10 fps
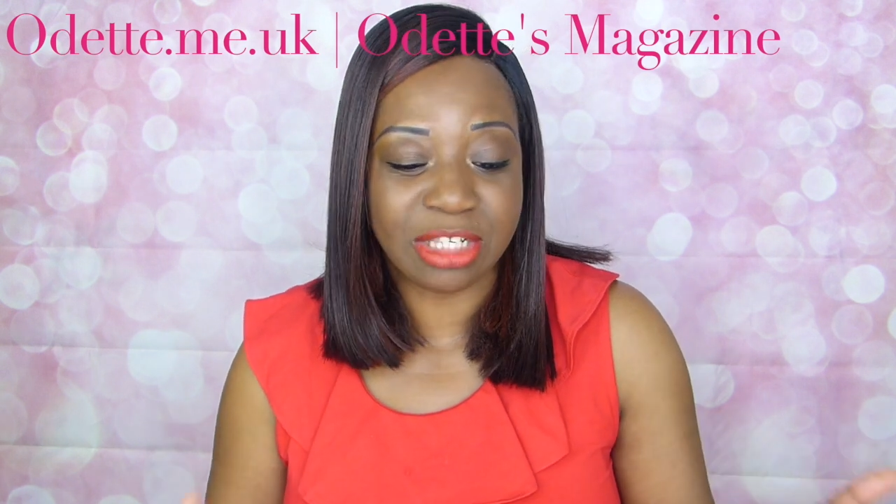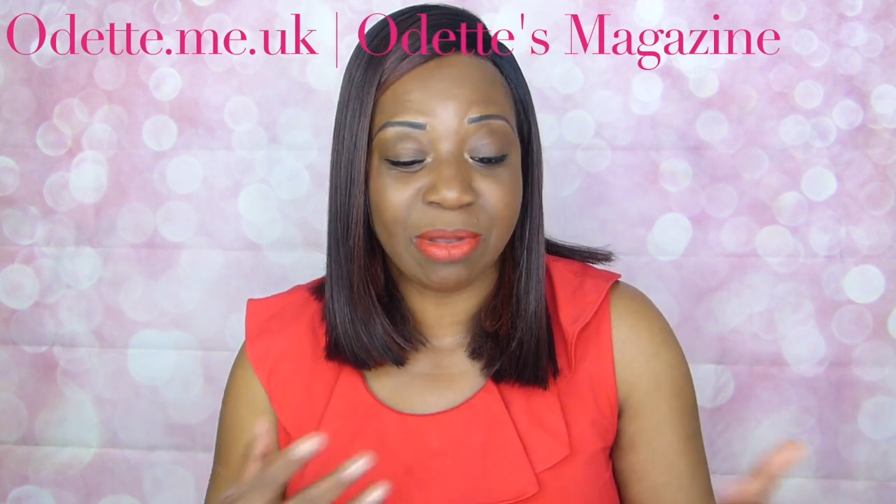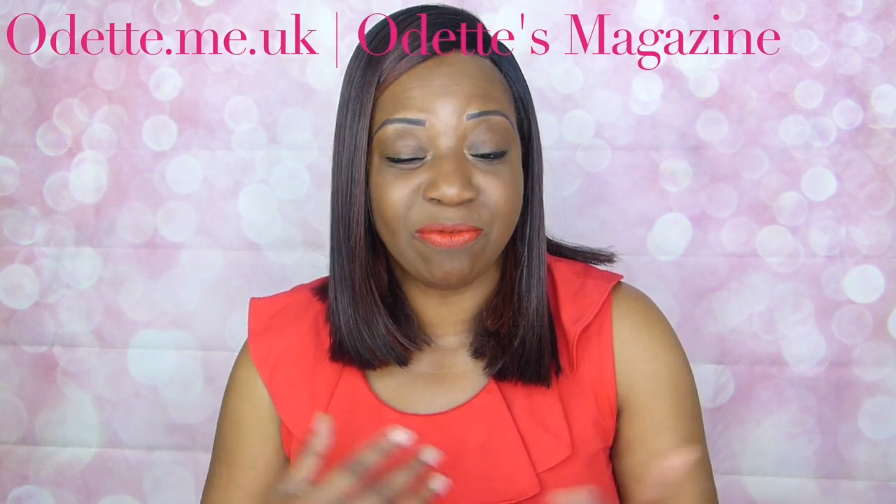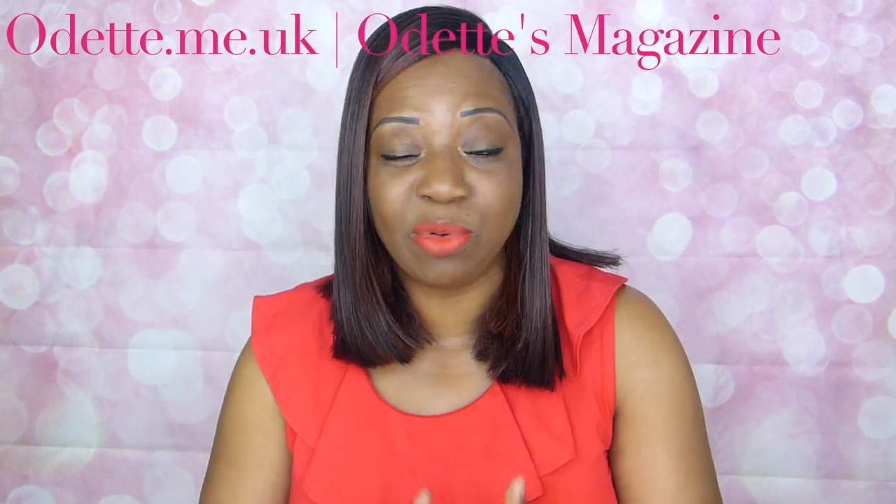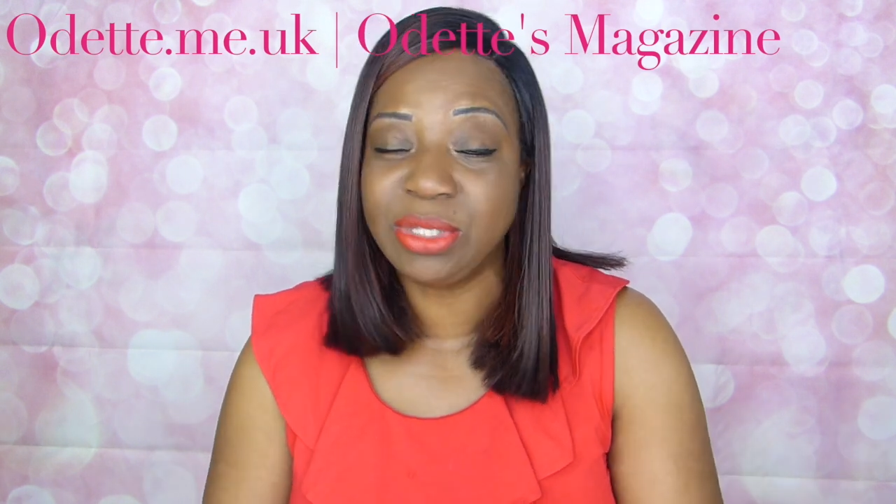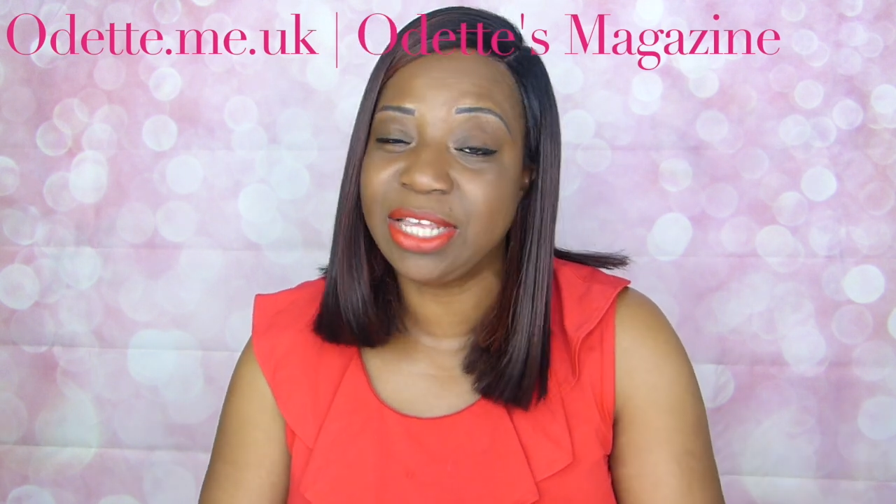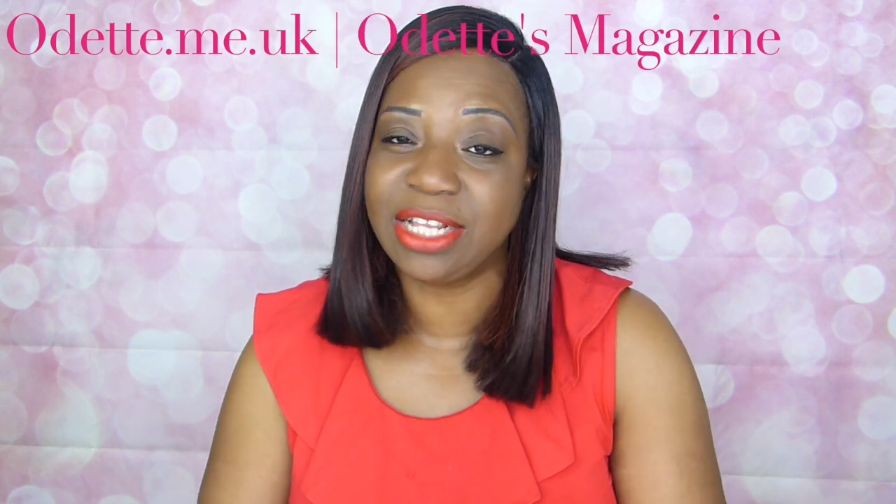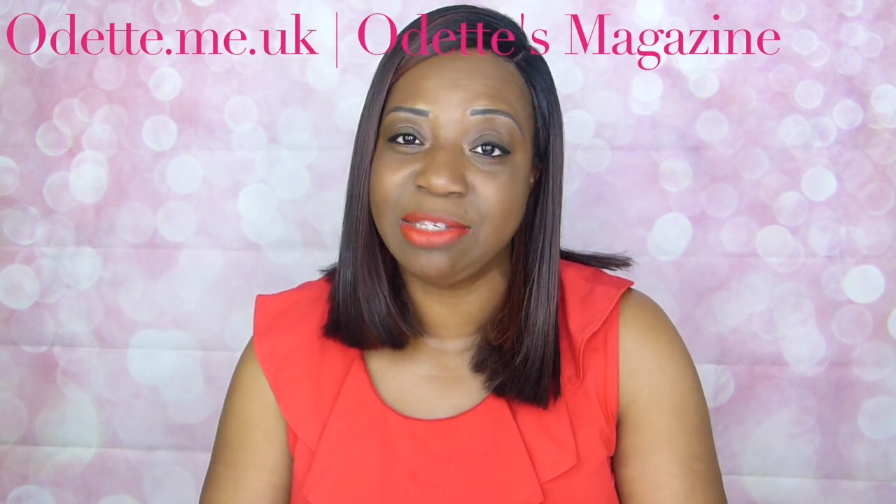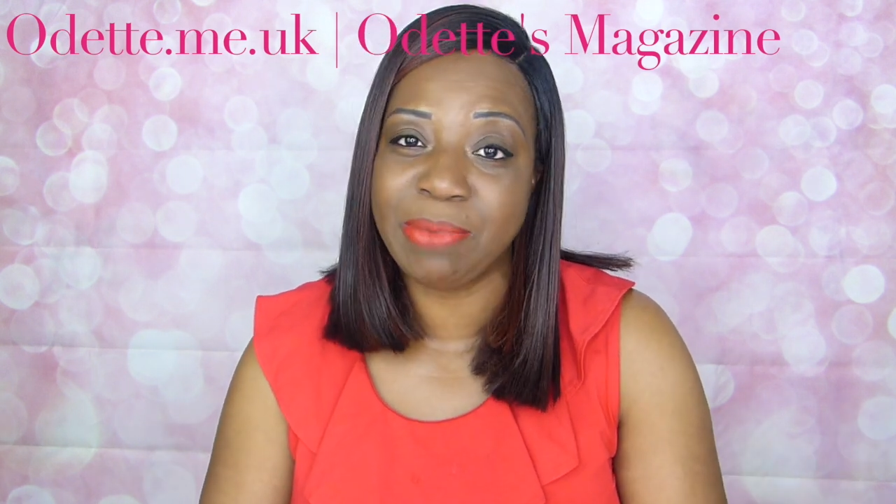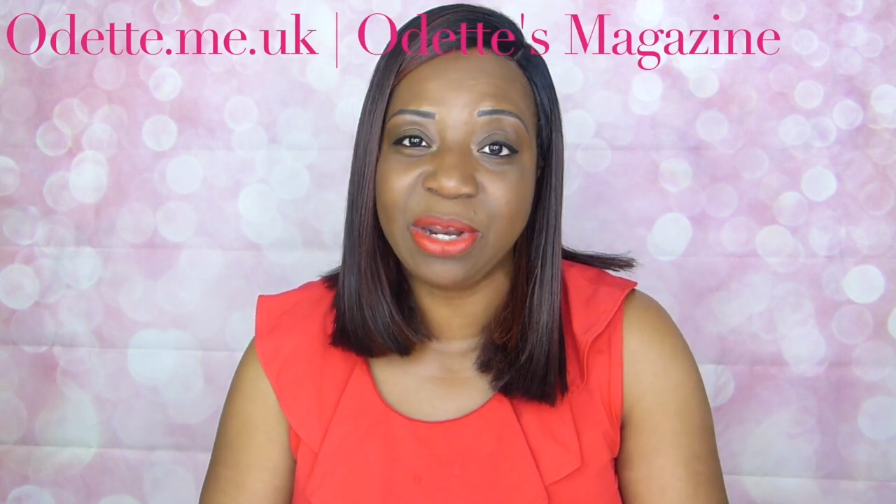as my voice
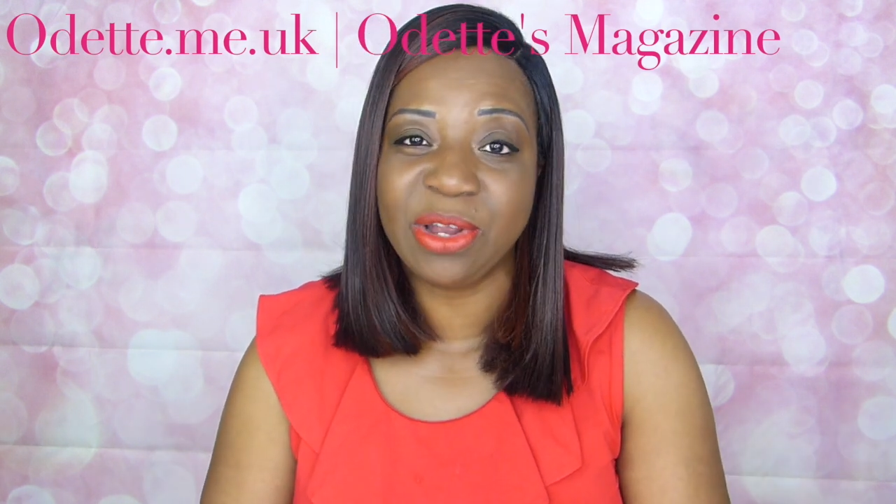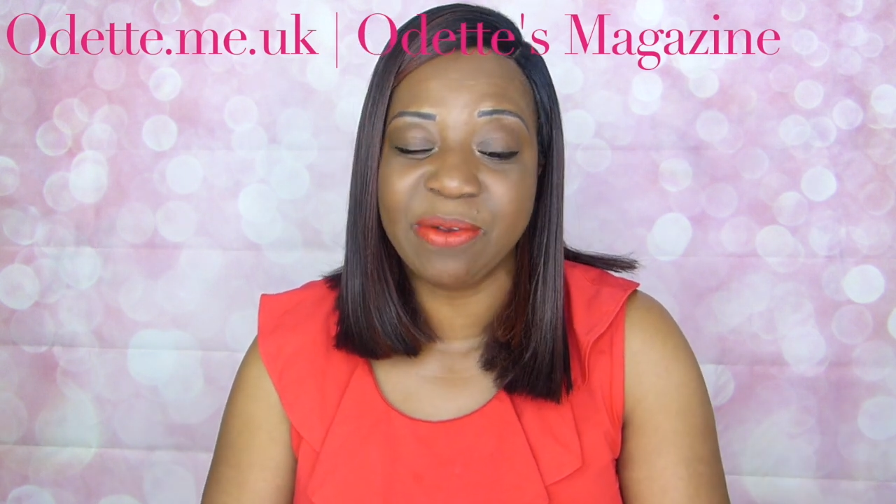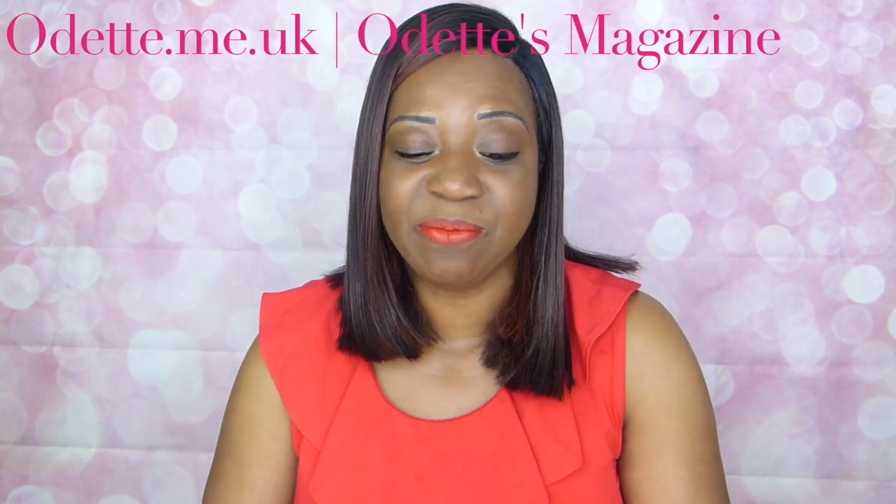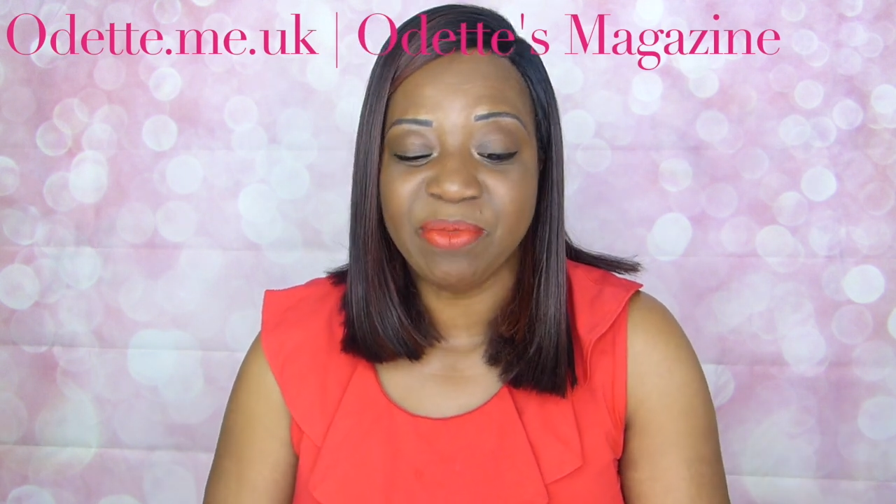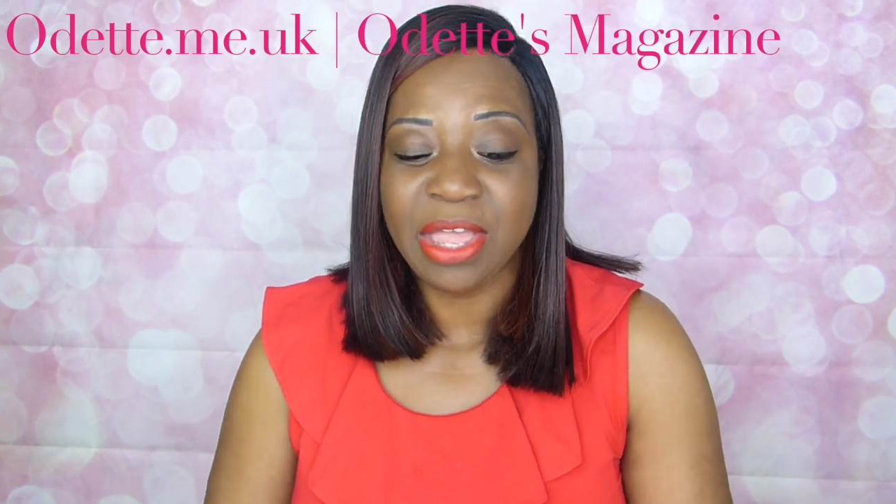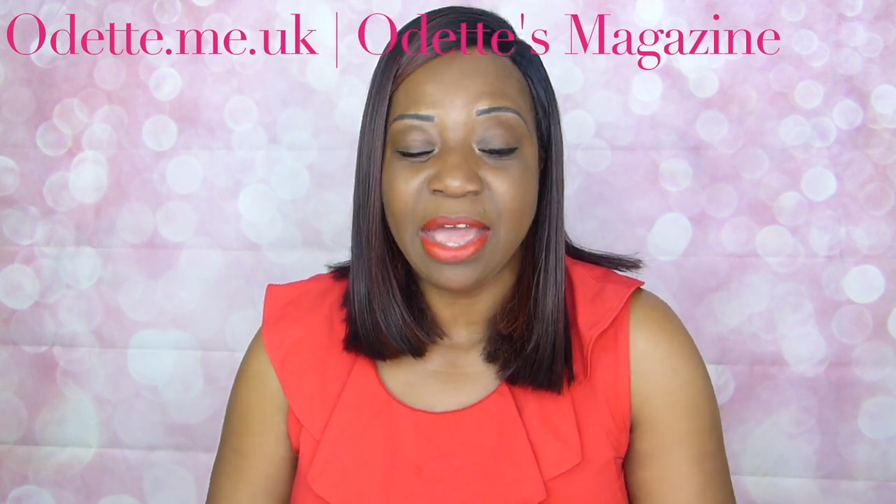gets better.